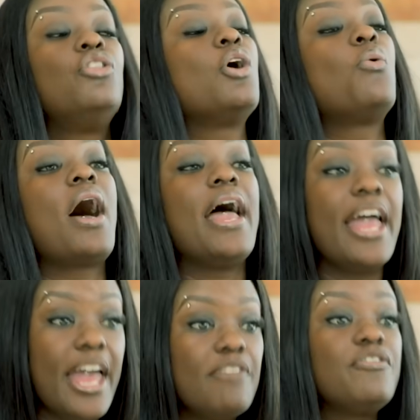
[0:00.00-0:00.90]
They were
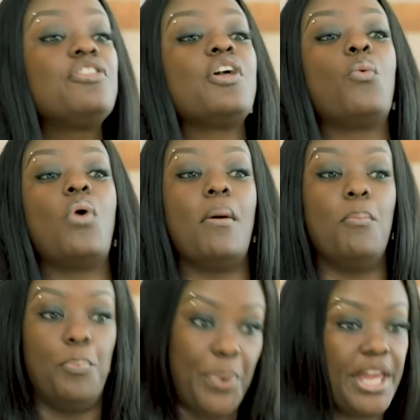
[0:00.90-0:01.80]
heavy, they were
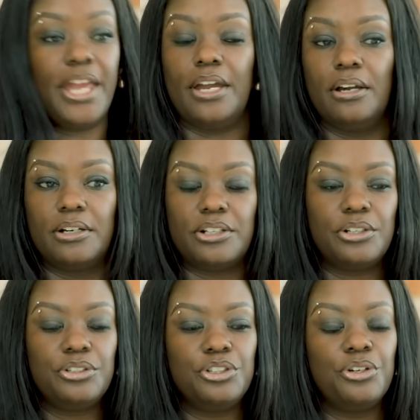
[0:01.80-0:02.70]
big,
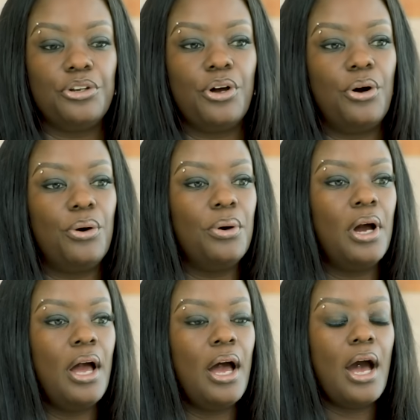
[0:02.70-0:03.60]
mm. you know.